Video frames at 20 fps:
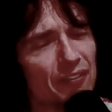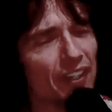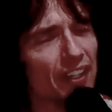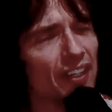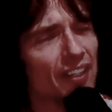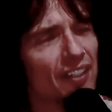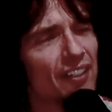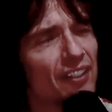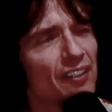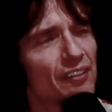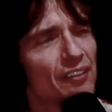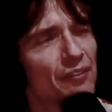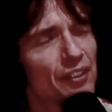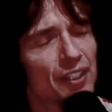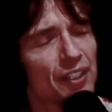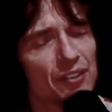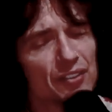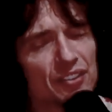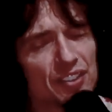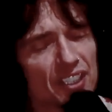it for
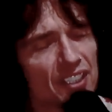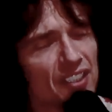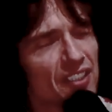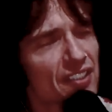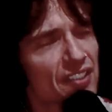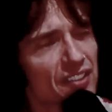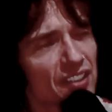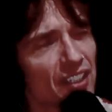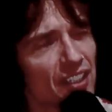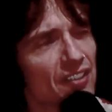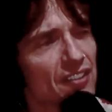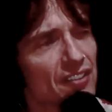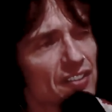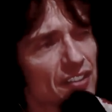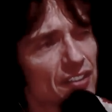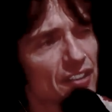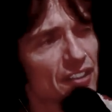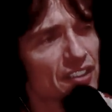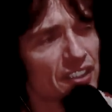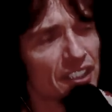those tedious cunts
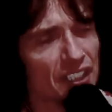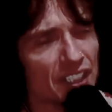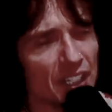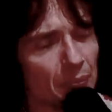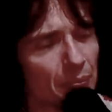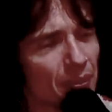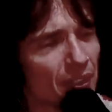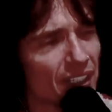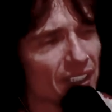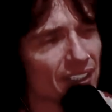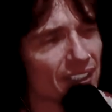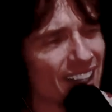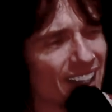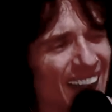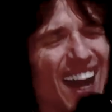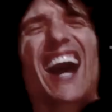that just sit there playing...